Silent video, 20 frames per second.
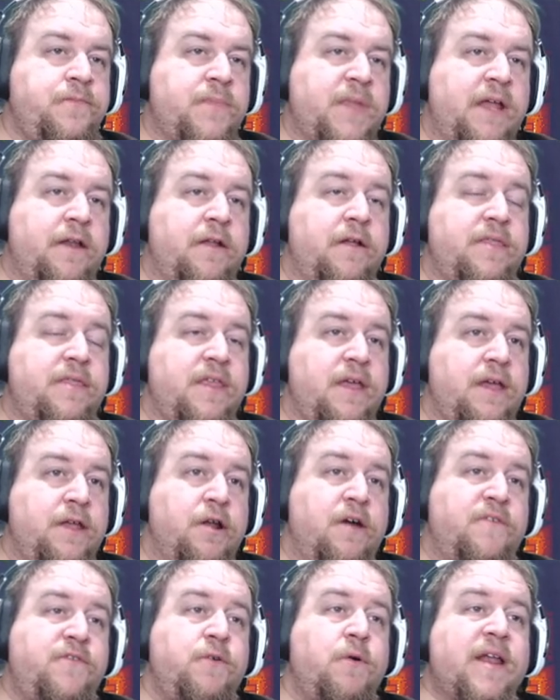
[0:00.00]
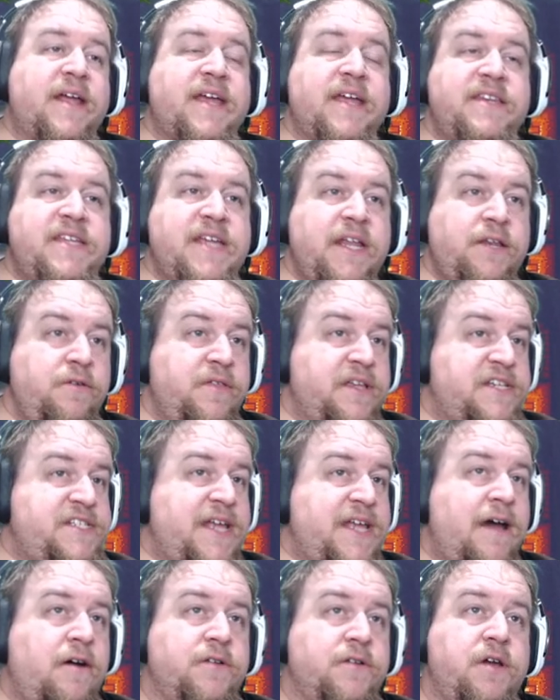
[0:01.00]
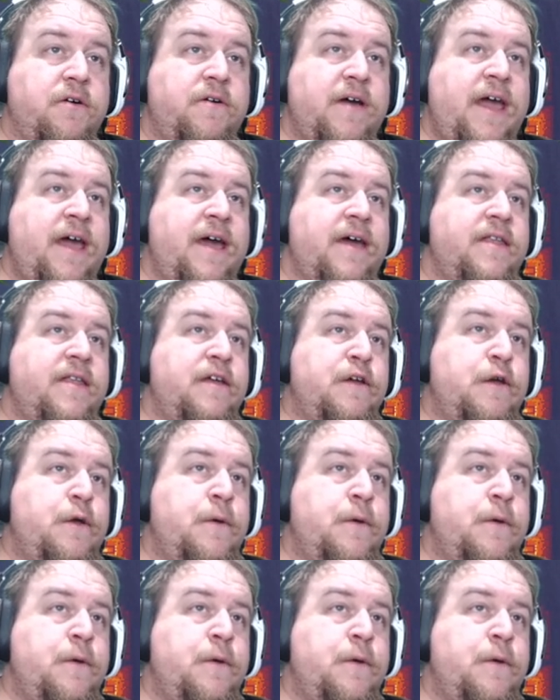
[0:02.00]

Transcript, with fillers: And, you know, if you want to continue this down, go ahead.